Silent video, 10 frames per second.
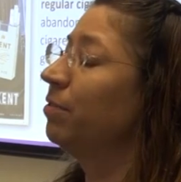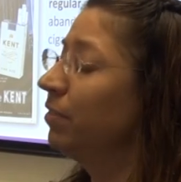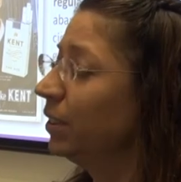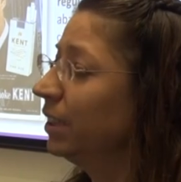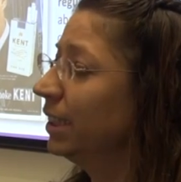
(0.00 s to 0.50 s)

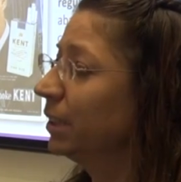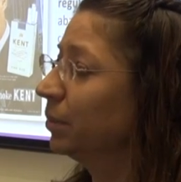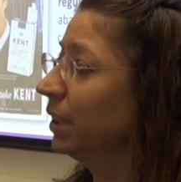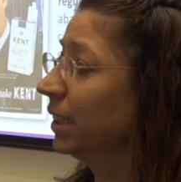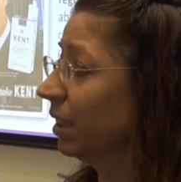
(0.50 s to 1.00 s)
filters
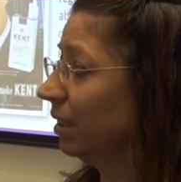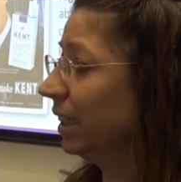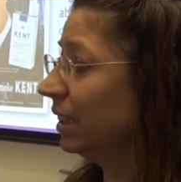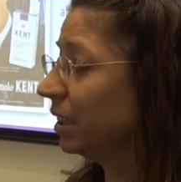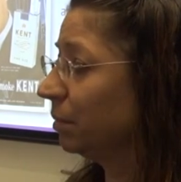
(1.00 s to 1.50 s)
were
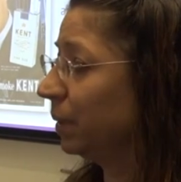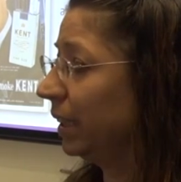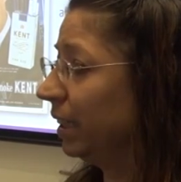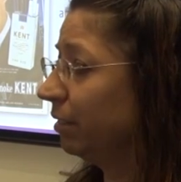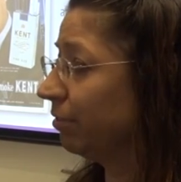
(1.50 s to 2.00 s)
designed to
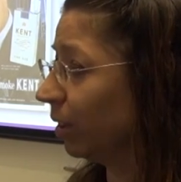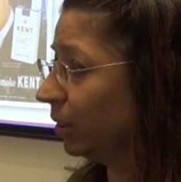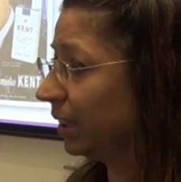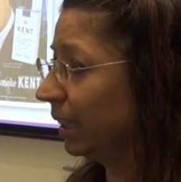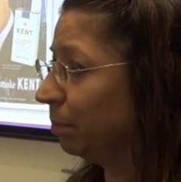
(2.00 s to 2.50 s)
be
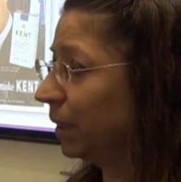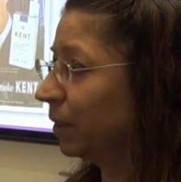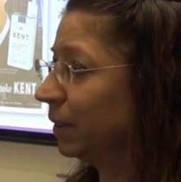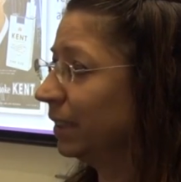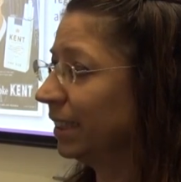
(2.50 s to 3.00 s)
faulty
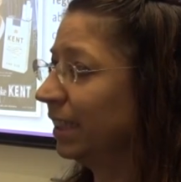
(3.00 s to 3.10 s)
because,